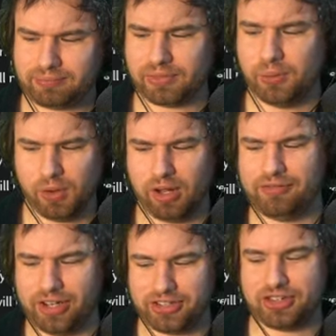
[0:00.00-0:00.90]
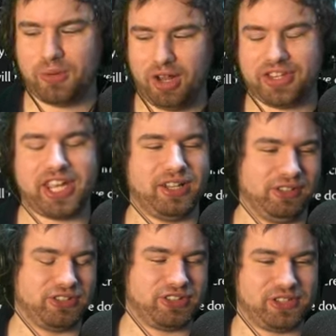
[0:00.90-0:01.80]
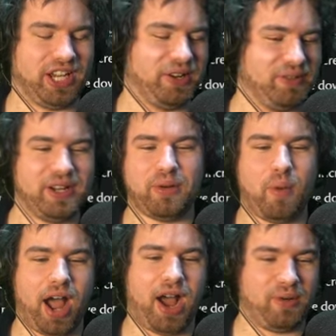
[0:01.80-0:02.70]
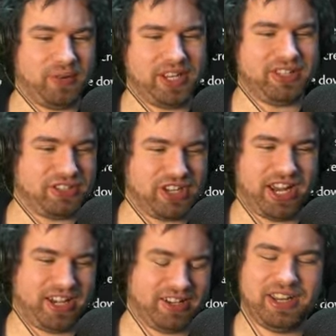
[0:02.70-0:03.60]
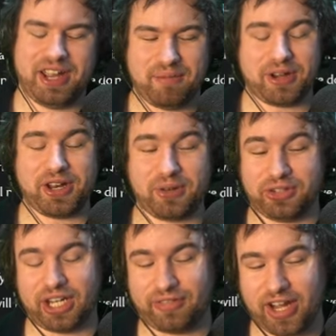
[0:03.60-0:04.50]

World versus World kills. So, wow, insane pretty cool stuff. I